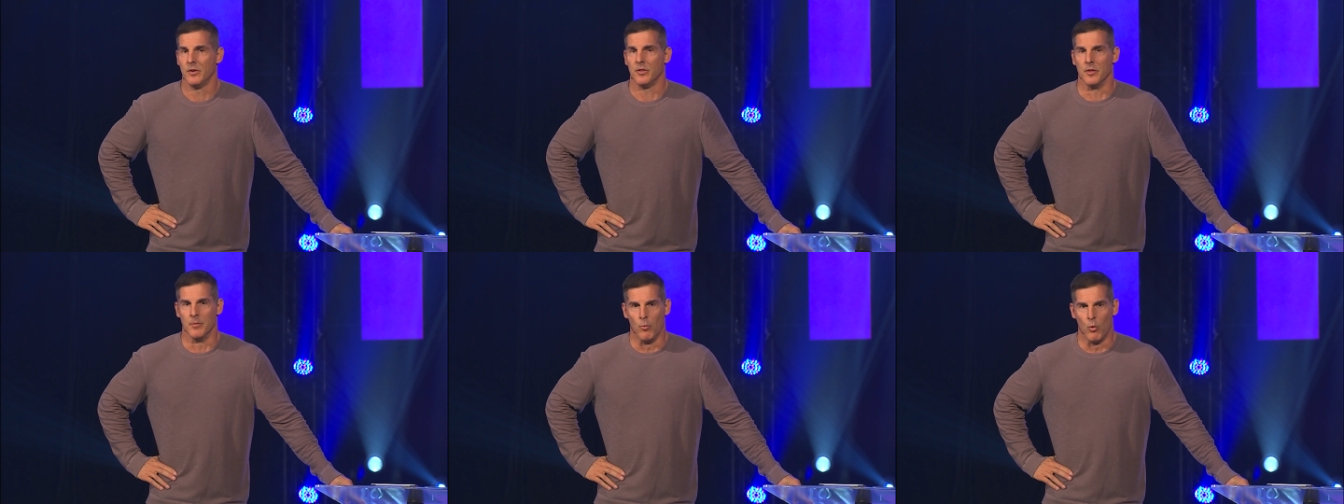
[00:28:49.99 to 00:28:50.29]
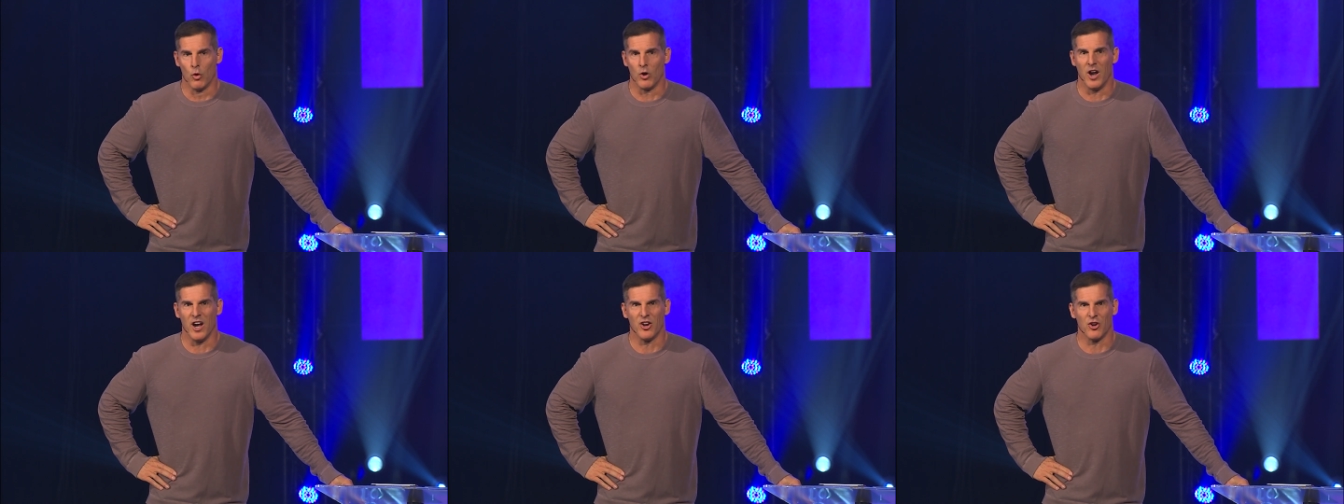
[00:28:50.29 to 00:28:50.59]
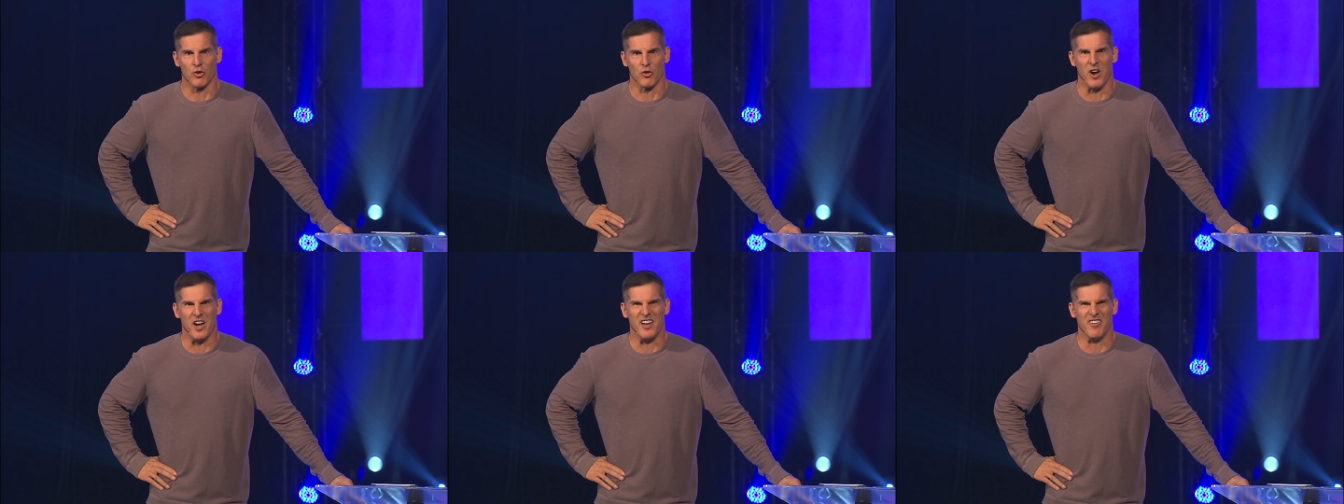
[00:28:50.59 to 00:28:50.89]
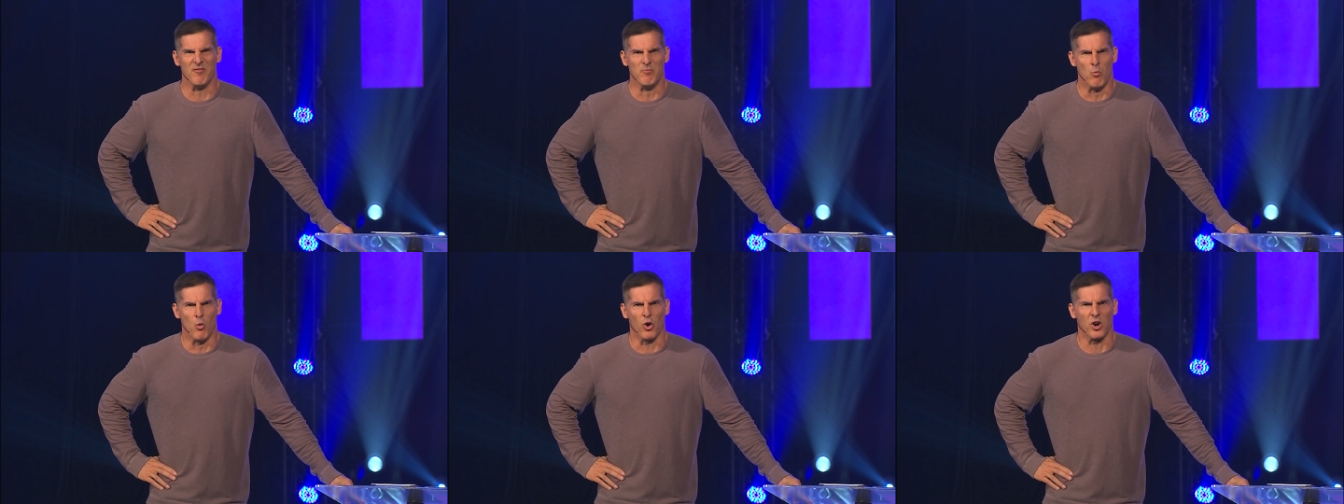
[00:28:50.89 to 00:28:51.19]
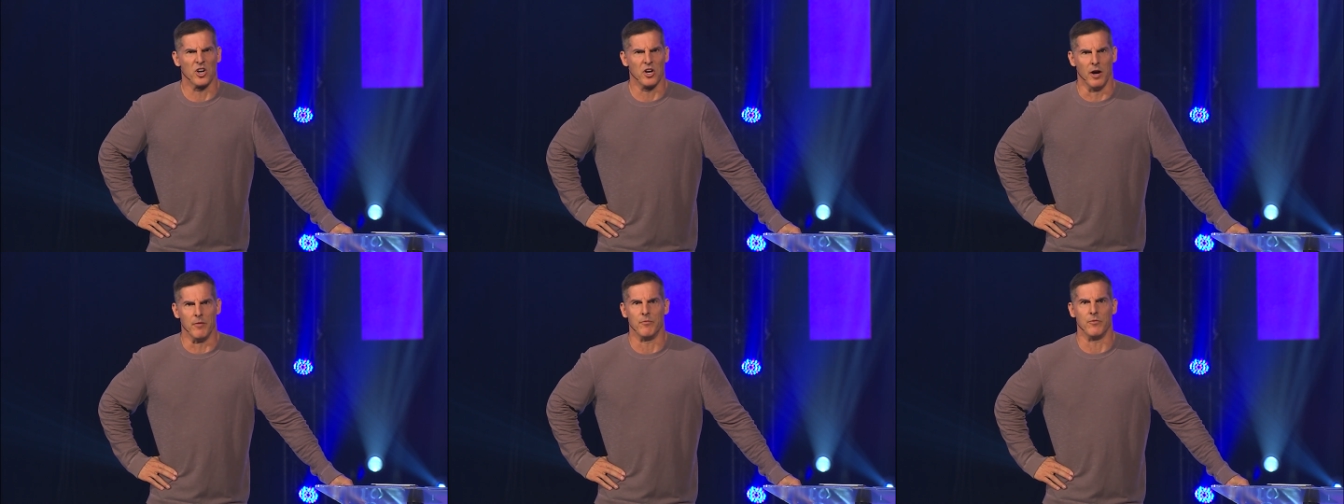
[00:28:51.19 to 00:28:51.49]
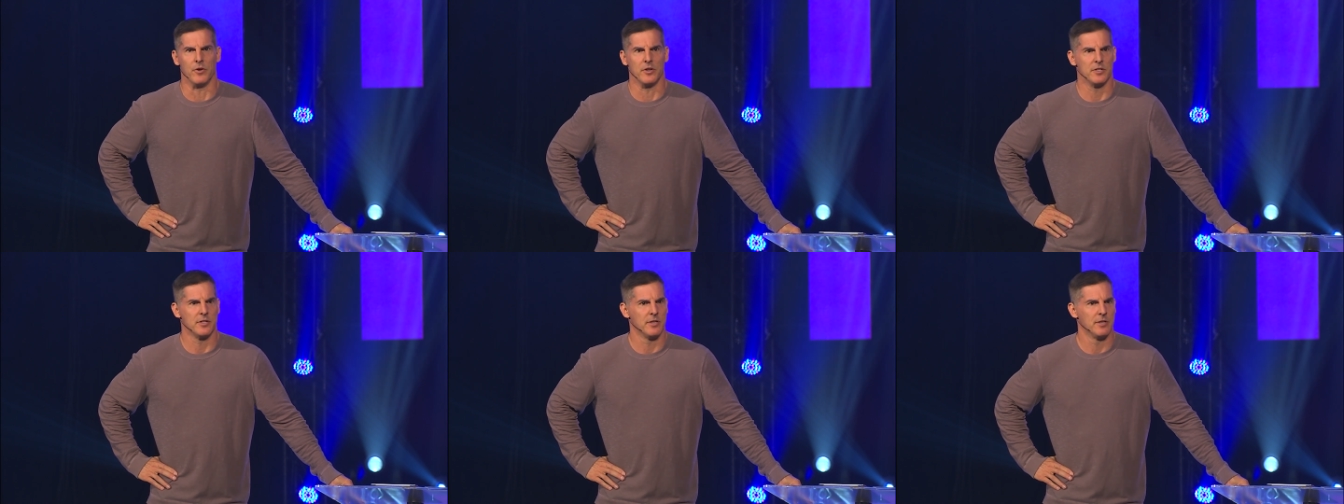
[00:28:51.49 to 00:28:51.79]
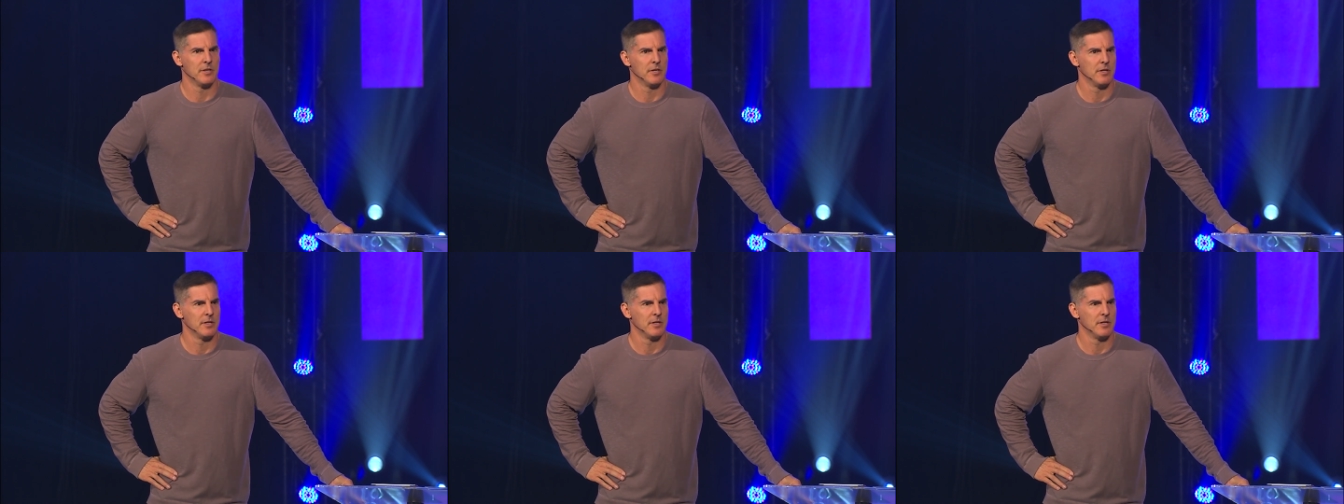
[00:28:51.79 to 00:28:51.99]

the more I crave more comfort.